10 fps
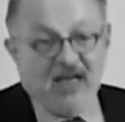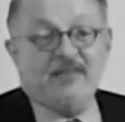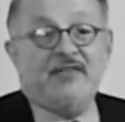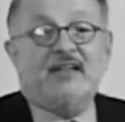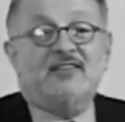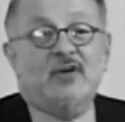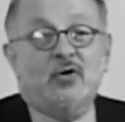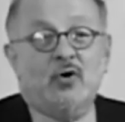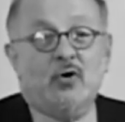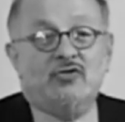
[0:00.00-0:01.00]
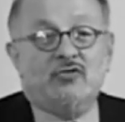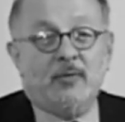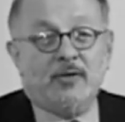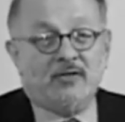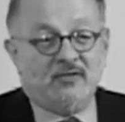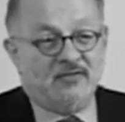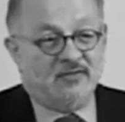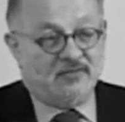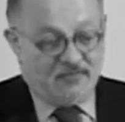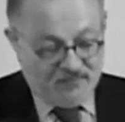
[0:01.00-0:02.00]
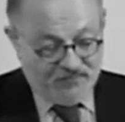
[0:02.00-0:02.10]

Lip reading: Even their so-called criminals.